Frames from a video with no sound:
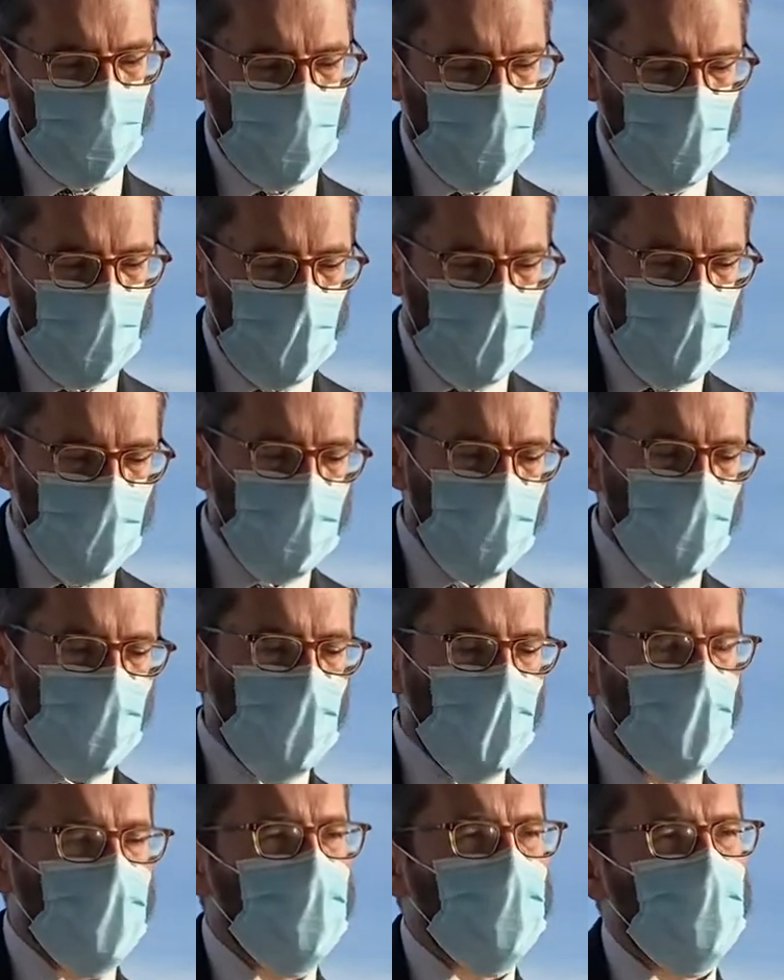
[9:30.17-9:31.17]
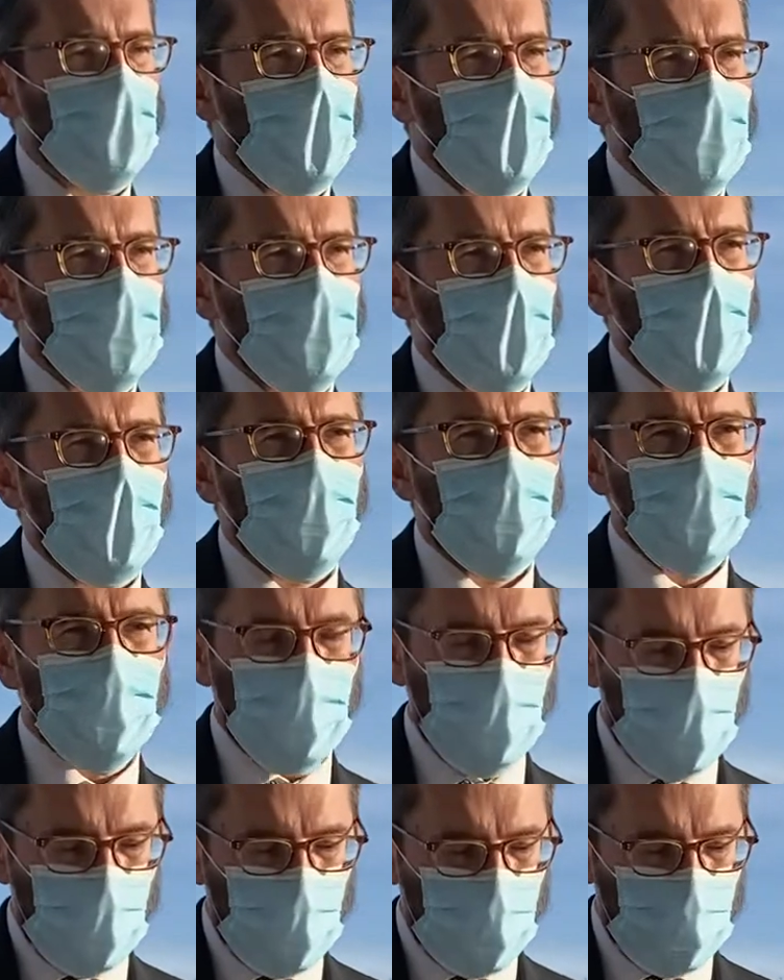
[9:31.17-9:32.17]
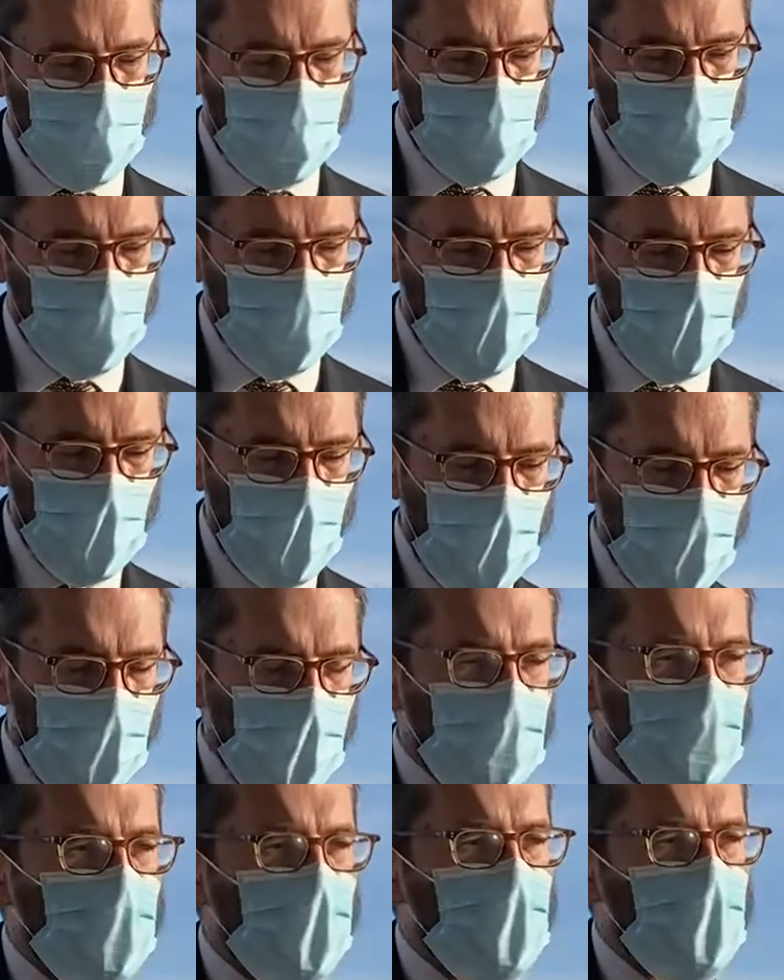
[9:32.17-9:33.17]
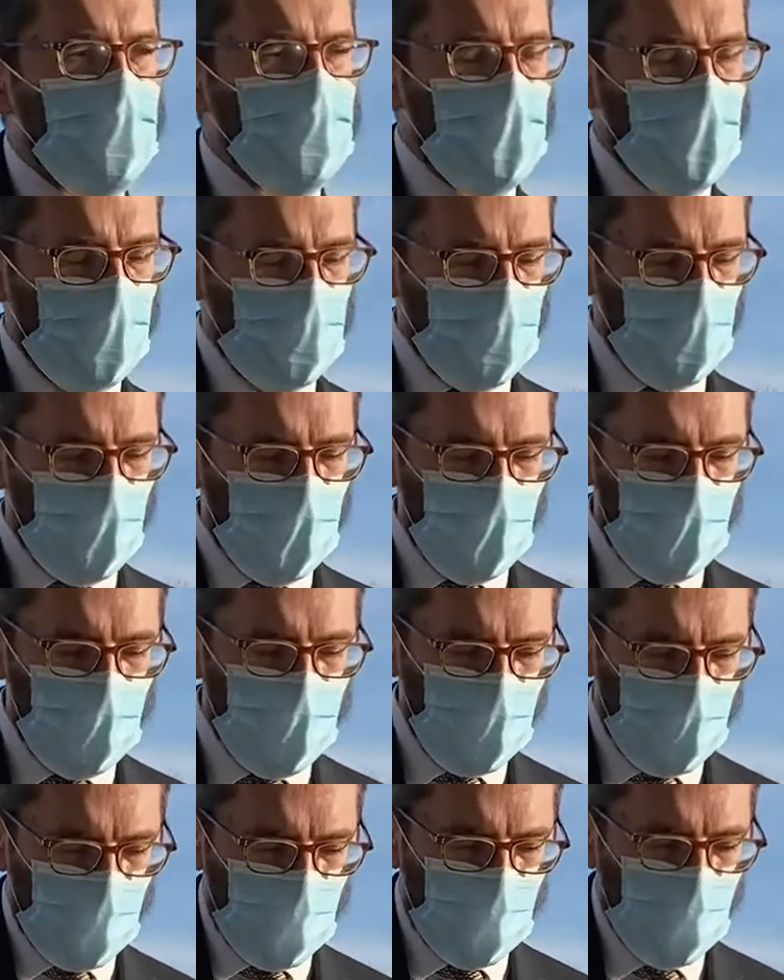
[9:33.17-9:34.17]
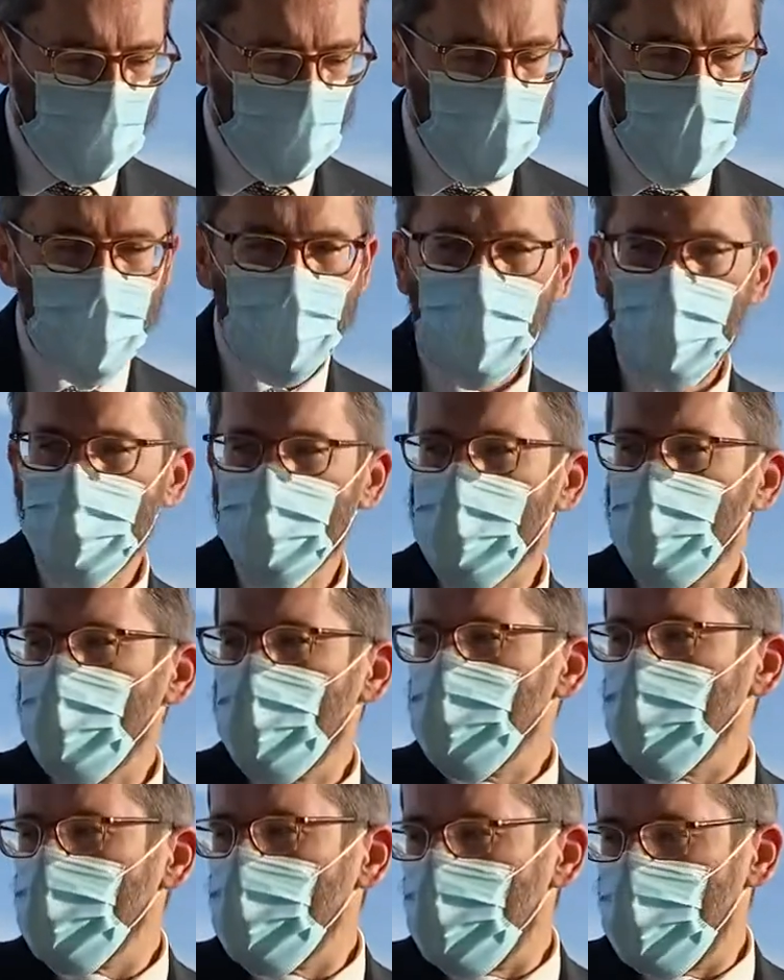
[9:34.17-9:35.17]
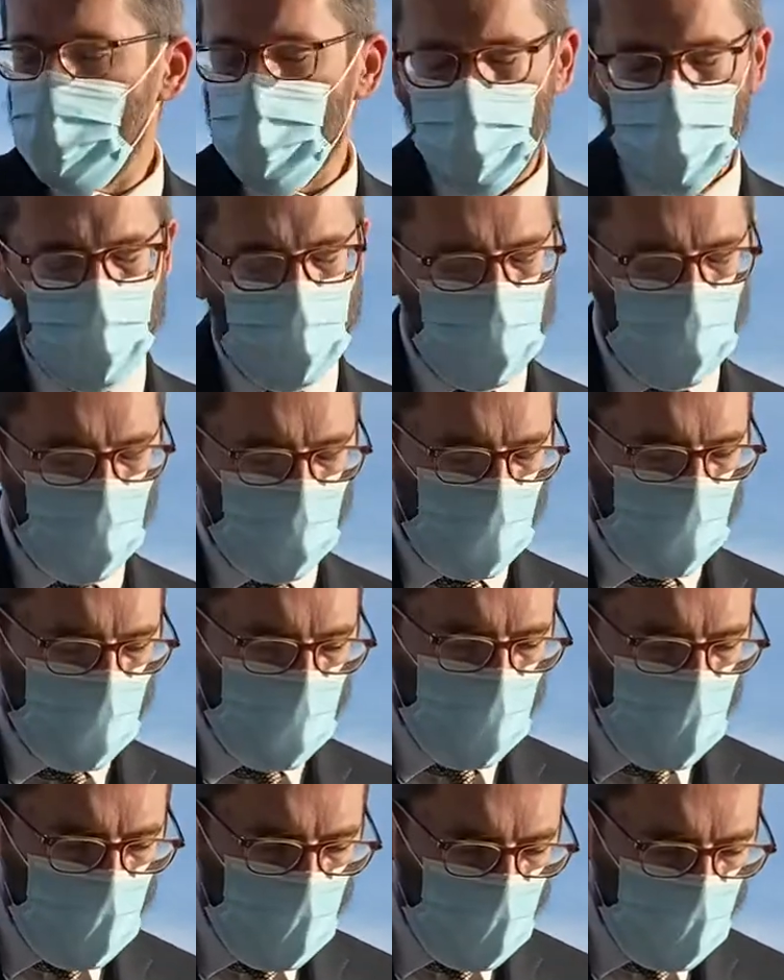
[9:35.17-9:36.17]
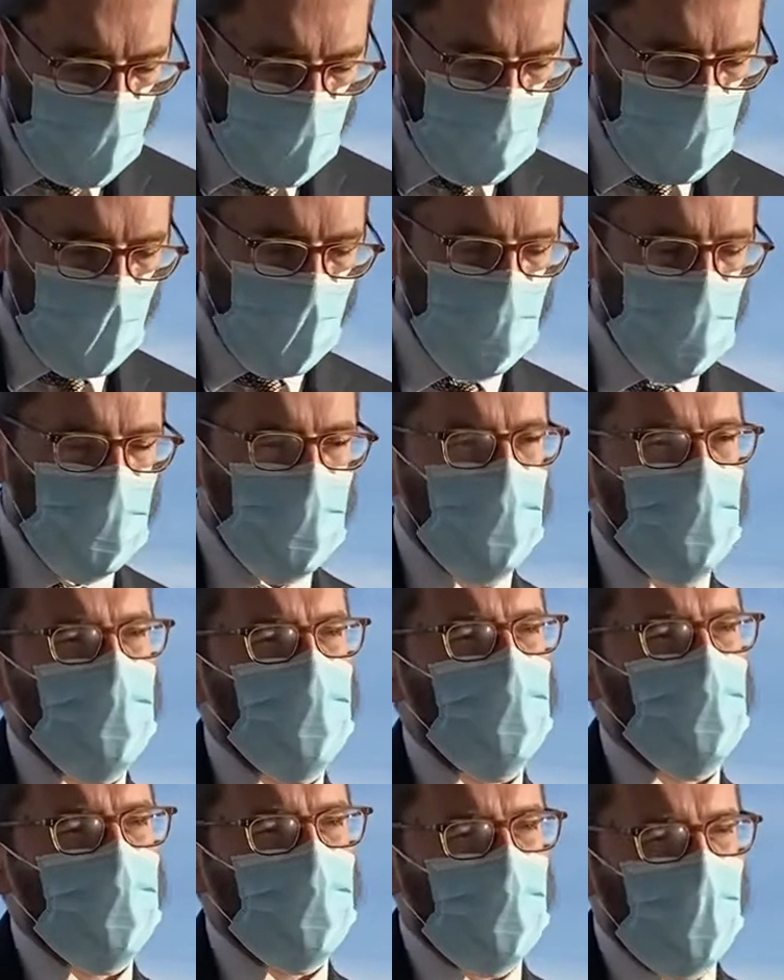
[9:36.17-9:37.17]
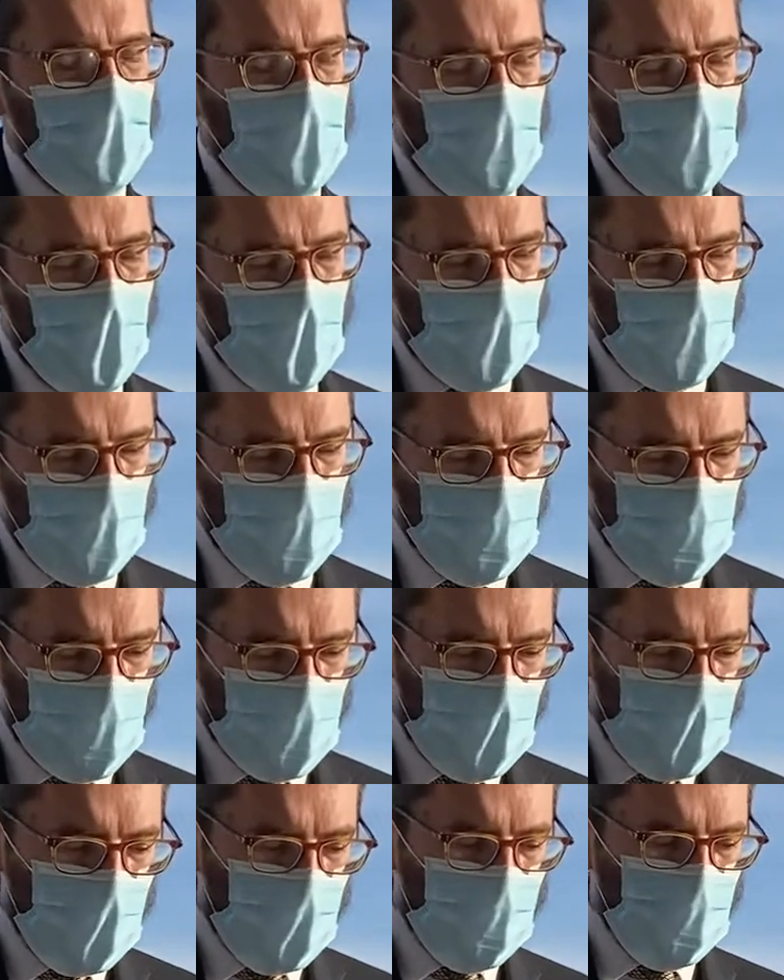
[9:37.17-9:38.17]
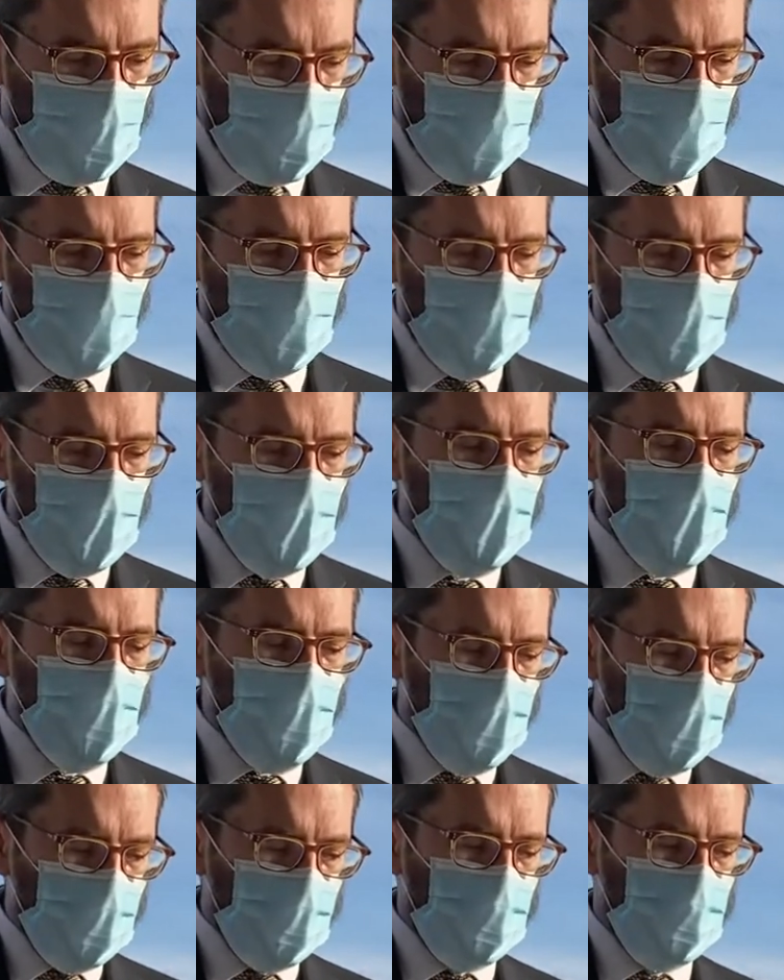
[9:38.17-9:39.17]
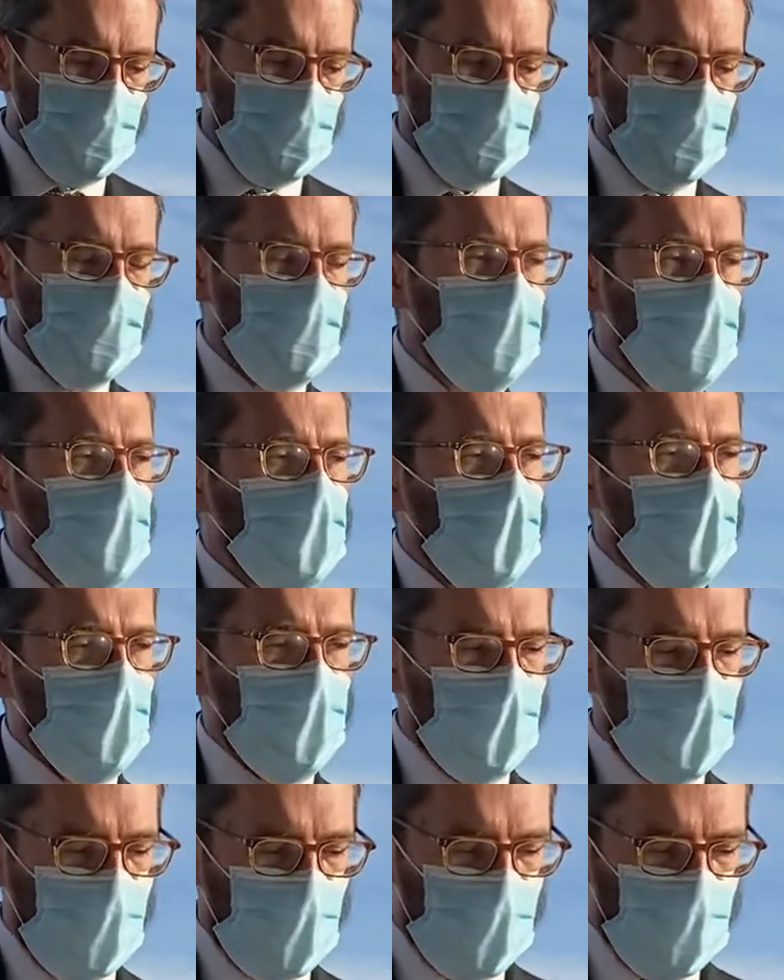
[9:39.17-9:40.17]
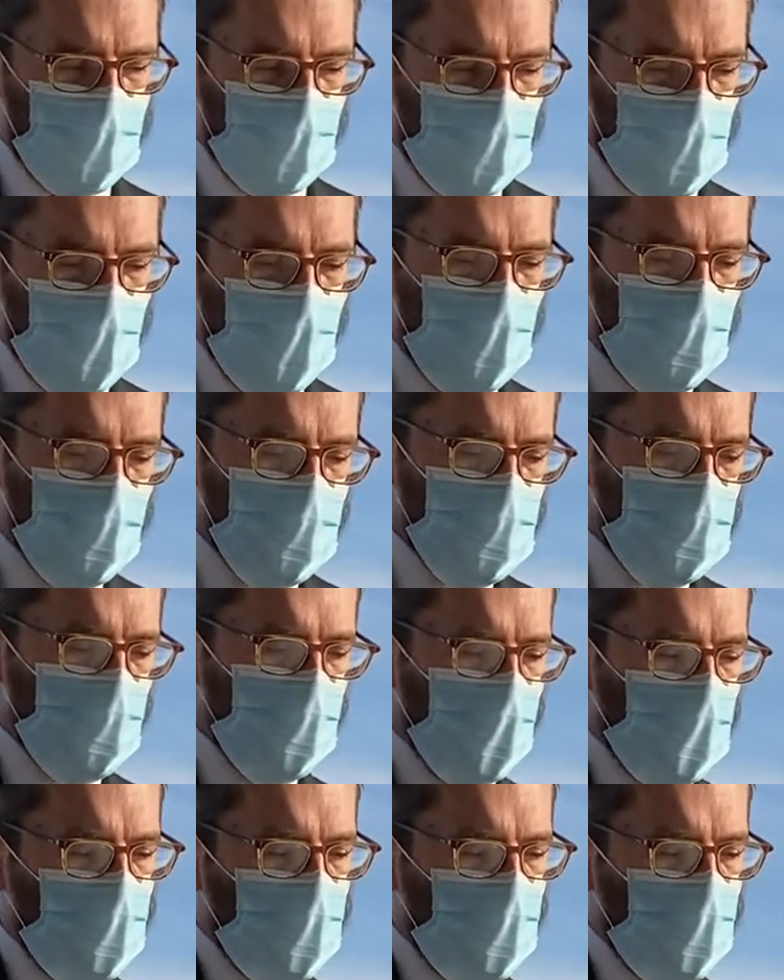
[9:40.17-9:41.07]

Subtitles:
And he didn't want this to have to happen to him, that he didn't have money settled away, he didn't have a good education, he didn't have options. And he made it his plan that he would go forward in life and he would do more,